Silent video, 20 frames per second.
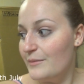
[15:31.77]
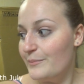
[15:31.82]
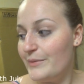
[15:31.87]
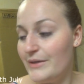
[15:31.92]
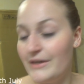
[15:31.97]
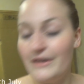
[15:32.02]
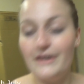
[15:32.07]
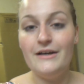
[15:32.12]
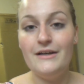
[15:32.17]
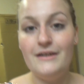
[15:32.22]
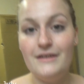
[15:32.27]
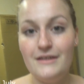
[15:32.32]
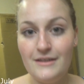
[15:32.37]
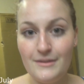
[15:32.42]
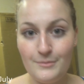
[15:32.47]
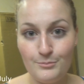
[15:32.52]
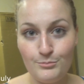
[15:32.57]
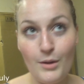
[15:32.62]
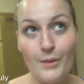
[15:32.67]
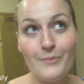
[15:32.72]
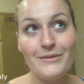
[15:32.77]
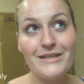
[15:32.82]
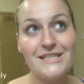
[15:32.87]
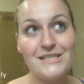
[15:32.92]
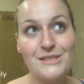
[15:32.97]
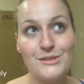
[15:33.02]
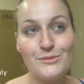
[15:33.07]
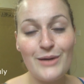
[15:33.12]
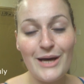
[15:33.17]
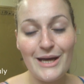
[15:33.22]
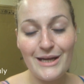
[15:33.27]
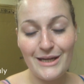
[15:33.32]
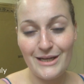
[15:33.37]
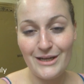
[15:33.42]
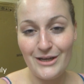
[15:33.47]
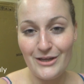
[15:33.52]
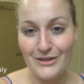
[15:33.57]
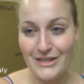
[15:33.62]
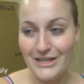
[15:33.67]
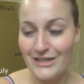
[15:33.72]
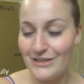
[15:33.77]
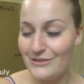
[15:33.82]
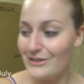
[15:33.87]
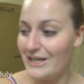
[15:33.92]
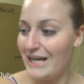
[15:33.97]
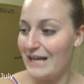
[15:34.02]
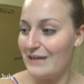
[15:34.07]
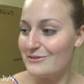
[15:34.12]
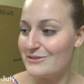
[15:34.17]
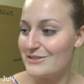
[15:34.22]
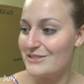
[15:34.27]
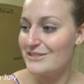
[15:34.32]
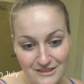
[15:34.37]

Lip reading: But mummy is working on their new house.